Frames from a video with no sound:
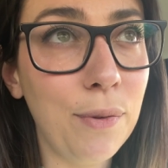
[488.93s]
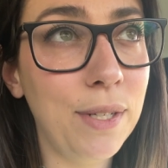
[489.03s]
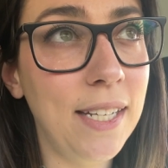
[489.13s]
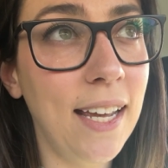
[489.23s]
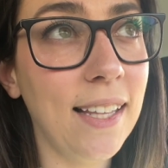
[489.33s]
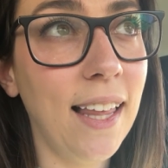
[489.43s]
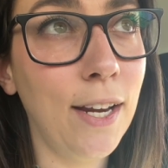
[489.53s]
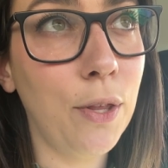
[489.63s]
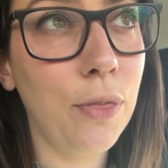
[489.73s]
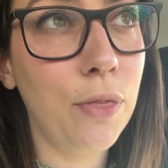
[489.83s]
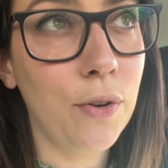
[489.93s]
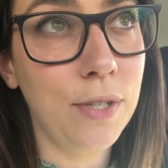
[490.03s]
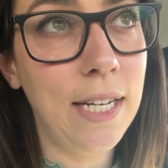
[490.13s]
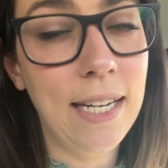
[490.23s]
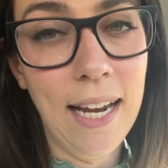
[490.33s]
it would take like
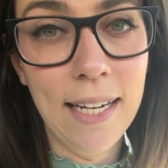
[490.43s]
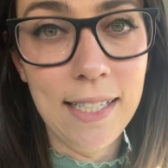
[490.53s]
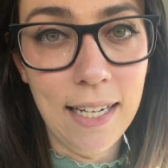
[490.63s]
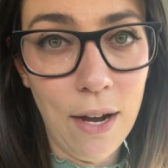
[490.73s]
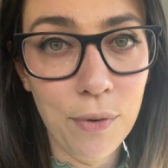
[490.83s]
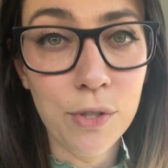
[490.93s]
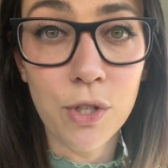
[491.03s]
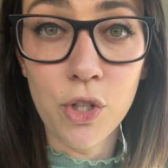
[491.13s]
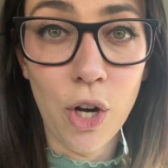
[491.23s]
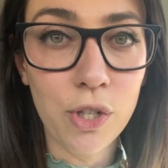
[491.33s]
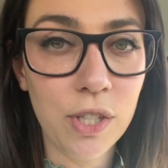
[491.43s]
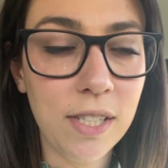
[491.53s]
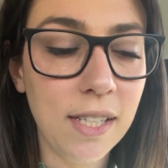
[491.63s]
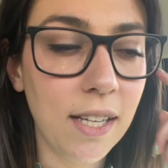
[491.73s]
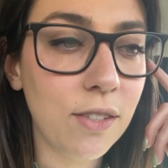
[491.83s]
13 to 18 hours to charge
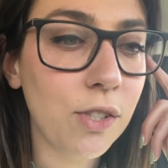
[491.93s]
this thing.